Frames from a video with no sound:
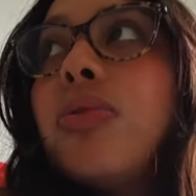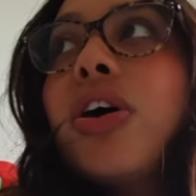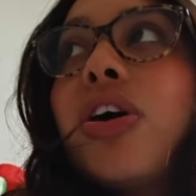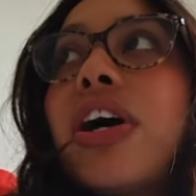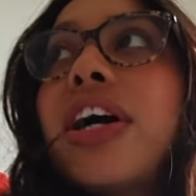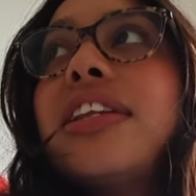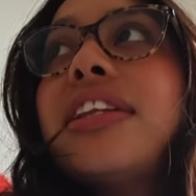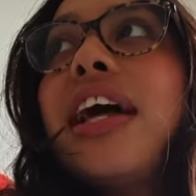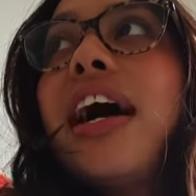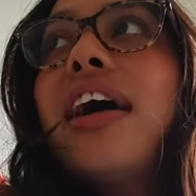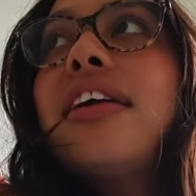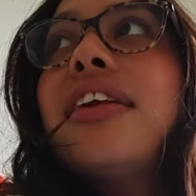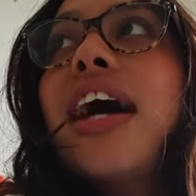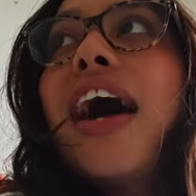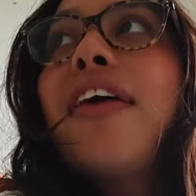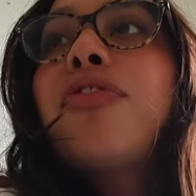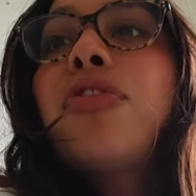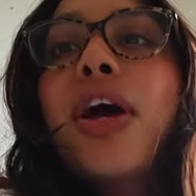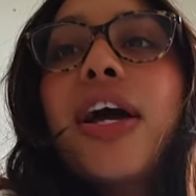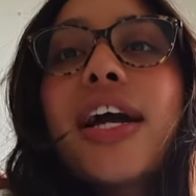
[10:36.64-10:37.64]
We're gonna get that
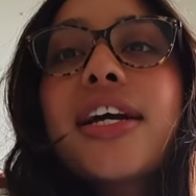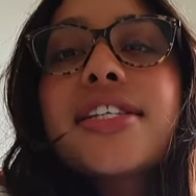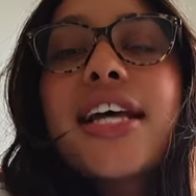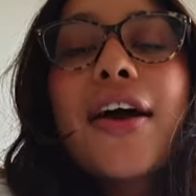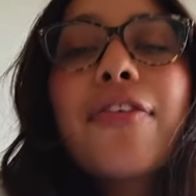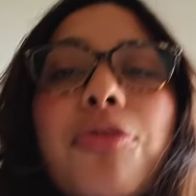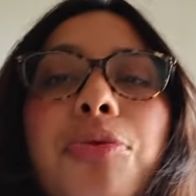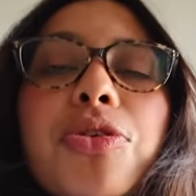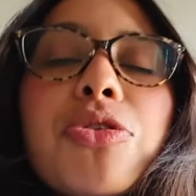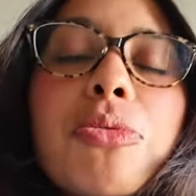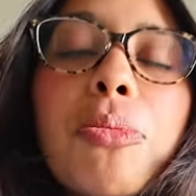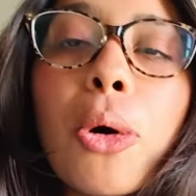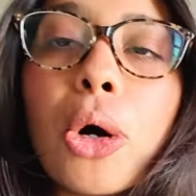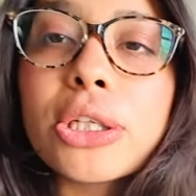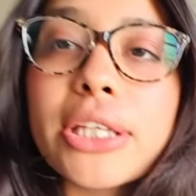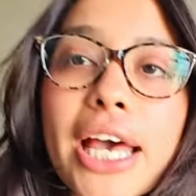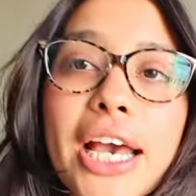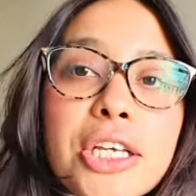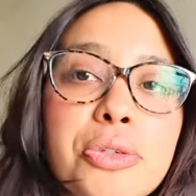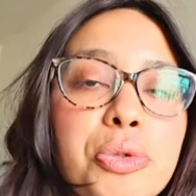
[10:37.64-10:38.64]
after we do the
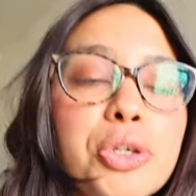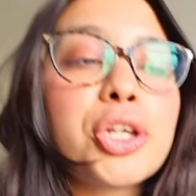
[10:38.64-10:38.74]
boiled eggs,